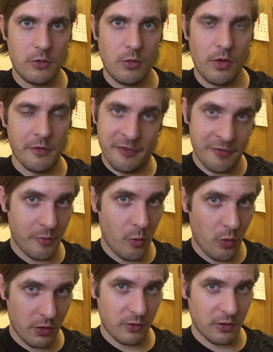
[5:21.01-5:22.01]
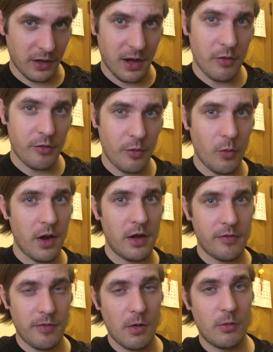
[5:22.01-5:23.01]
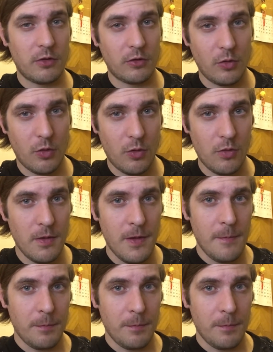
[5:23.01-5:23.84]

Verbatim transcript: do a fourth giveaway very soon.